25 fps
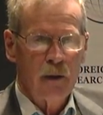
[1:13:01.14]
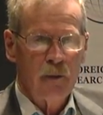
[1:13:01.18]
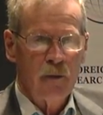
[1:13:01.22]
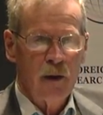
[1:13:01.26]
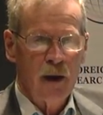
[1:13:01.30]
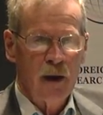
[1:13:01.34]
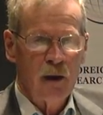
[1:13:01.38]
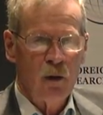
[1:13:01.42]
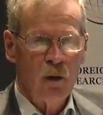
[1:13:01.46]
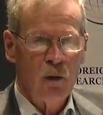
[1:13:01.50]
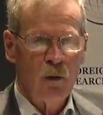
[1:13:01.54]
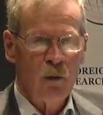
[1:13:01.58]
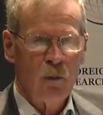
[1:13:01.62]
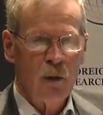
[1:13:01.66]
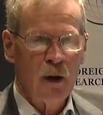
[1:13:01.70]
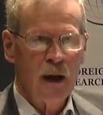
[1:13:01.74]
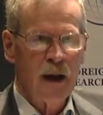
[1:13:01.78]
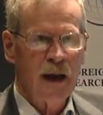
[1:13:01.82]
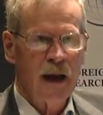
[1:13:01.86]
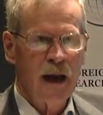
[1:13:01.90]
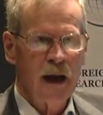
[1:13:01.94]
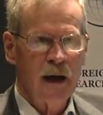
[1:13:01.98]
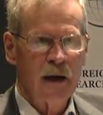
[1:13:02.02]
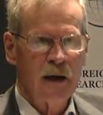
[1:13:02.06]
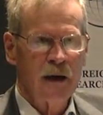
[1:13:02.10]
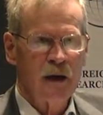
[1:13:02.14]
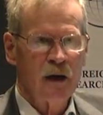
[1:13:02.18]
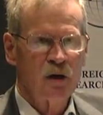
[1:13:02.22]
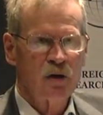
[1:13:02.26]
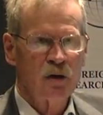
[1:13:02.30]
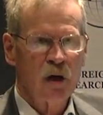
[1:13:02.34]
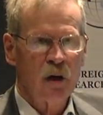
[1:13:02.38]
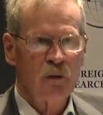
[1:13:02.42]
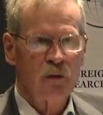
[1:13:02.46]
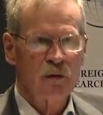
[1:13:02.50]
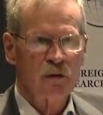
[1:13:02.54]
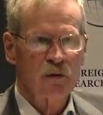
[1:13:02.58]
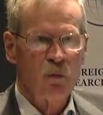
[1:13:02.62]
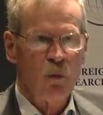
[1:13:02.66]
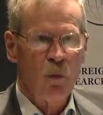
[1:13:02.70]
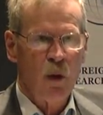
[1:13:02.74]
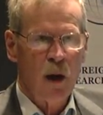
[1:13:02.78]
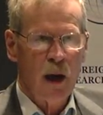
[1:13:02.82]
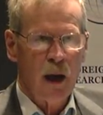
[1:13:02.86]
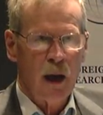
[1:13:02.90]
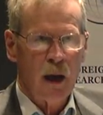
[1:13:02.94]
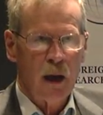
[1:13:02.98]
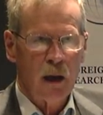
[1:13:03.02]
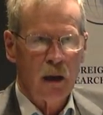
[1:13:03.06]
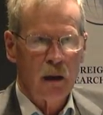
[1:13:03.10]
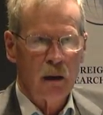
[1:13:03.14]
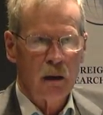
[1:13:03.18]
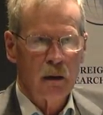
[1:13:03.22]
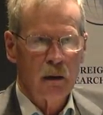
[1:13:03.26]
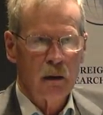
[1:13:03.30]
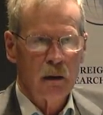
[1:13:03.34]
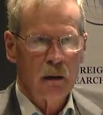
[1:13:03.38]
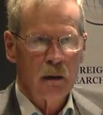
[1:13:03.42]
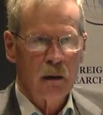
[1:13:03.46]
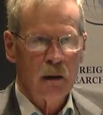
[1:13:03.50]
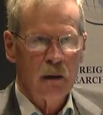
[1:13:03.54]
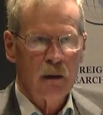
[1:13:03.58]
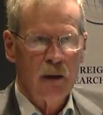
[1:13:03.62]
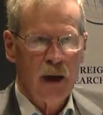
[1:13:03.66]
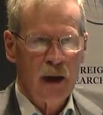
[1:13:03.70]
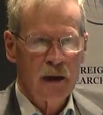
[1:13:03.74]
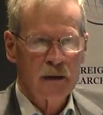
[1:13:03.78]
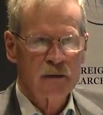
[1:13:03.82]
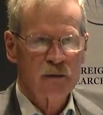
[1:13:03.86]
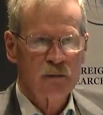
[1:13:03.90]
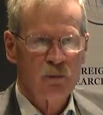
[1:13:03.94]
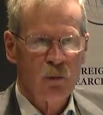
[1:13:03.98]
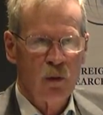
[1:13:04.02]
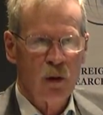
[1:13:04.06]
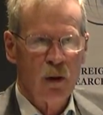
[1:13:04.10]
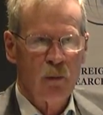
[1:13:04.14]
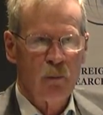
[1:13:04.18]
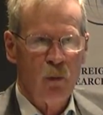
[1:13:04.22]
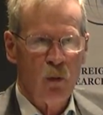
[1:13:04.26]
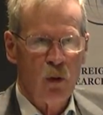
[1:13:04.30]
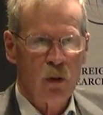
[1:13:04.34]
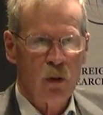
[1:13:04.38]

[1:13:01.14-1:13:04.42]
they don't really get in each other's way. That's what it